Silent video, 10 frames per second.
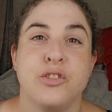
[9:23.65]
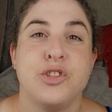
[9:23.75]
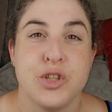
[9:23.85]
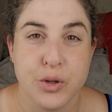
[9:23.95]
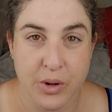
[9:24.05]

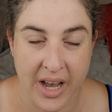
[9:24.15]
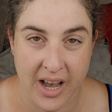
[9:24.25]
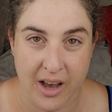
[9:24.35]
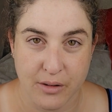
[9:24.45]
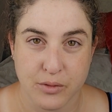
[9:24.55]
to
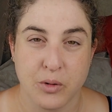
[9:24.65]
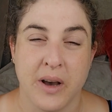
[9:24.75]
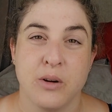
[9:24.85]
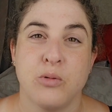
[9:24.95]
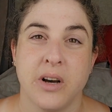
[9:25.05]
have or
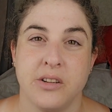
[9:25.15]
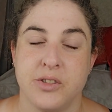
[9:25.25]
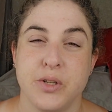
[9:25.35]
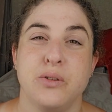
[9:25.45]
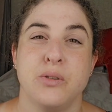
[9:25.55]
I want
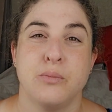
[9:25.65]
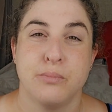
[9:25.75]
to